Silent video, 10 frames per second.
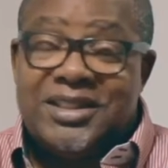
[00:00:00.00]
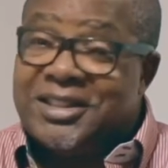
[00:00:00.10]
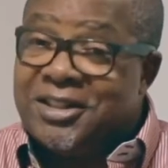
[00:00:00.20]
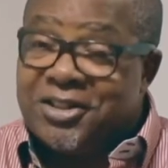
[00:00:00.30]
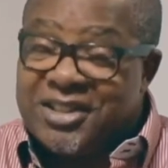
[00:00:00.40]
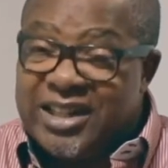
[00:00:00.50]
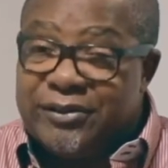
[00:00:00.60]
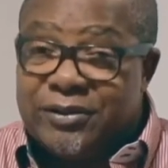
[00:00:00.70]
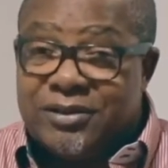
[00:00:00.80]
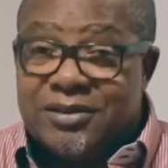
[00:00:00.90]
Is it not
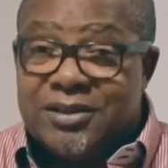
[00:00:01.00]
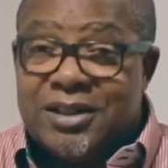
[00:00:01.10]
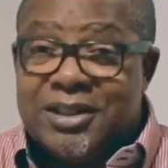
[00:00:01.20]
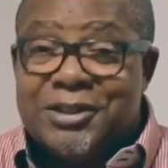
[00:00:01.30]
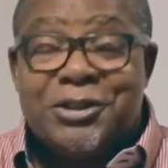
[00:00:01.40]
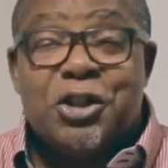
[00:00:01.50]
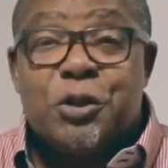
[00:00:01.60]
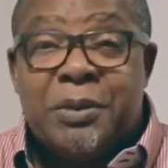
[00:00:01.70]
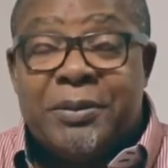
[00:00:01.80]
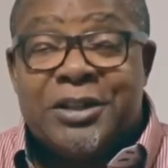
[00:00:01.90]
safer to
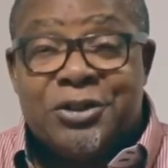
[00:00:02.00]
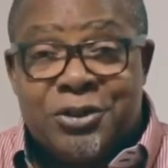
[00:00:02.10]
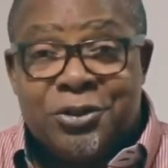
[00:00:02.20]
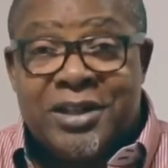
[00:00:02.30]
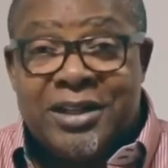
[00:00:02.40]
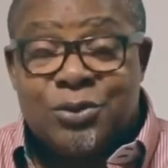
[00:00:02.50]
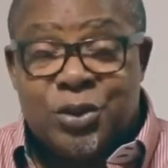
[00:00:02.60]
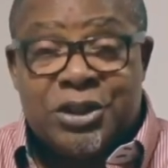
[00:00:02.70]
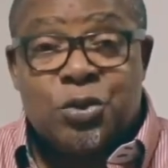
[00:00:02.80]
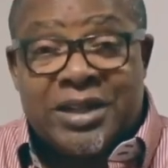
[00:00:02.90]
just prepare to slow down,
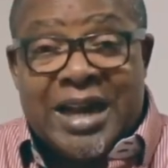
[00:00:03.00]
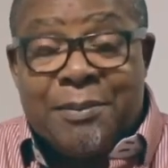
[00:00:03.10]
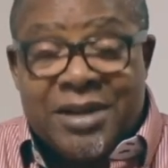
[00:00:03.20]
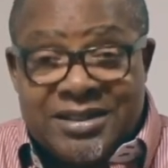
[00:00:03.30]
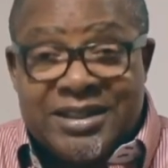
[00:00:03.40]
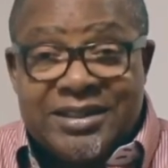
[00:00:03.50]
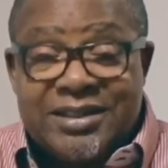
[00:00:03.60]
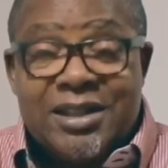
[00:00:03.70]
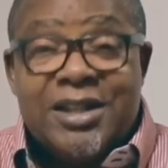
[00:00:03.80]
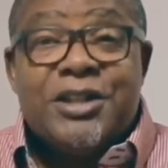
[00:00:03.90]
which is what amber
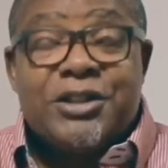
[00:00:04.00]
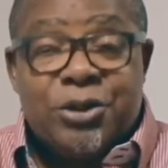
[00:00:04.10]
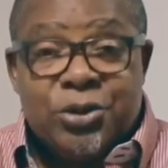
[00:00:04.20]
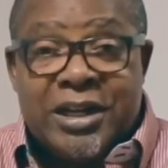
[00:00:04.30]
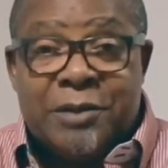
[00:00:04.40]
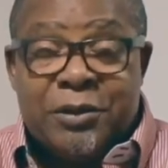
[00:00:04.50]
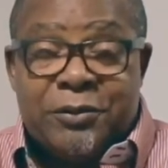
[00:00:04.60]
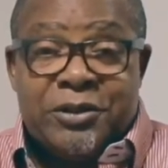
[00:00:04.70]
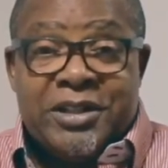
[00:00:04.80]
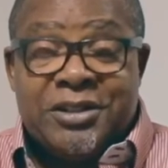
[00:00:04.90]
says? Slow down
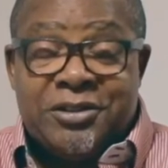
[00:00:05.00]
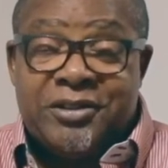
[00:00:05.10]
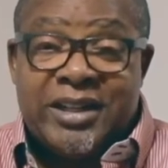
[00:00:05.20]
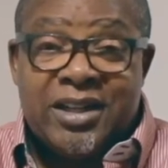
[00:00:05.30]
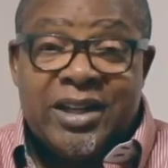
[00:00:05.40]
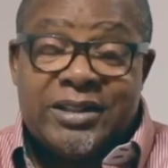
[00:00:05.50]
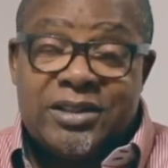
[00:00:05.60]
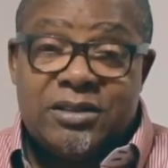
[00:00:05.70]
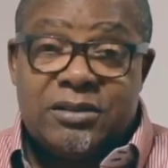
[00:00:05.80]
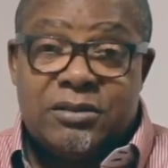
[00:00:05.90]
before you get to the red
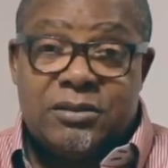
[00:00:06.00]
lights.